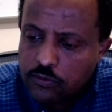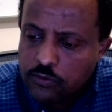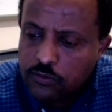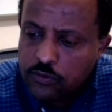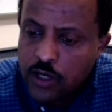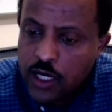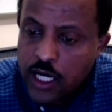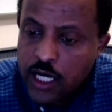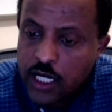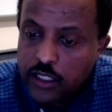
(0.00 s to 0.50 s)

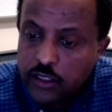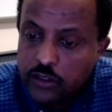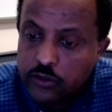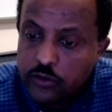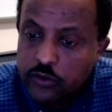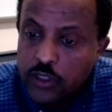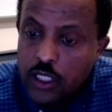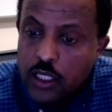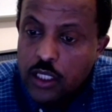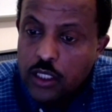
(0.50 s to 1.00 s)
five
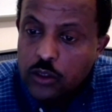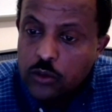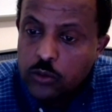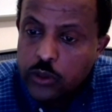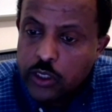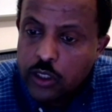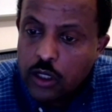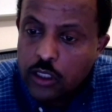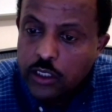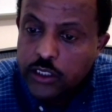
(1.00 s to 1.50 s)

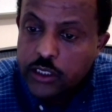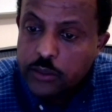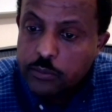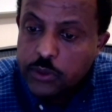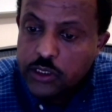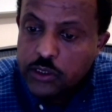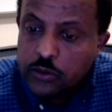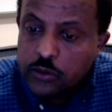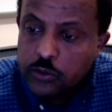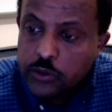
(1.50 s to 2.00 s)
were only
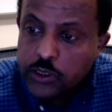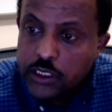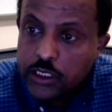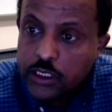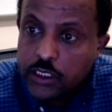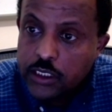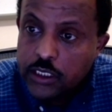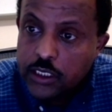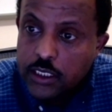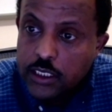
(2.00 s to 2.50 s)

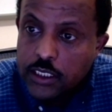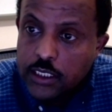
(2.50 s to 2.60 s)
between